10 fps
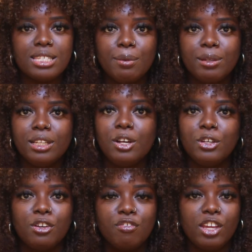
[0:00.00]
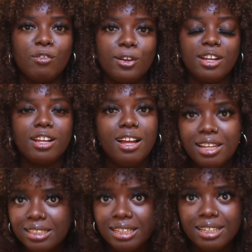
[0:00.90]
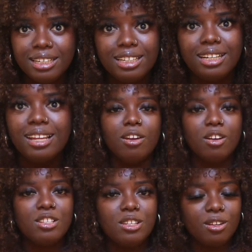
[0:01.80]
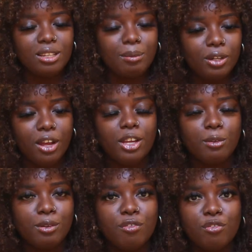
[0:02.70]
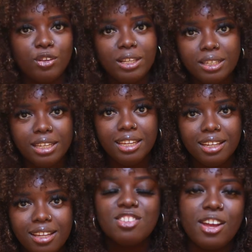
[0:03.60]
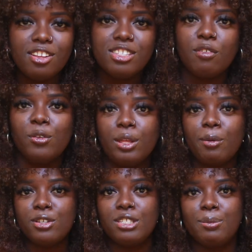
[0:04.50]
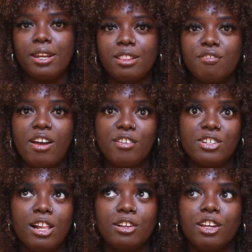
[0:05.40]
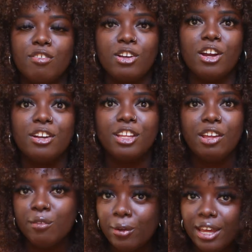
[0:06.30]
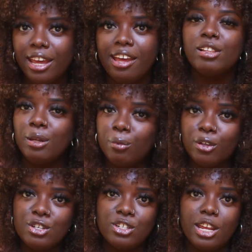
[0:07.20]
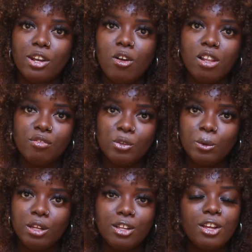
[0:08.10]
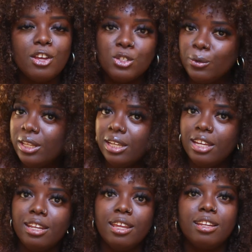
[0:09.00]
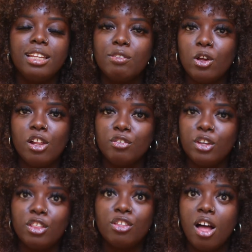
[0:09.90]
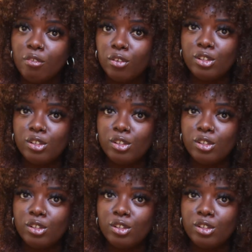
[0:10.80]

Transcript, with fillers: down below your favorite color. And also, let me know how you've been feeling. Shout out to everyone that participated in the five hundred dollar gift card giveaway. Really appreciate all of you all tuning in and leaving all of your thoughtful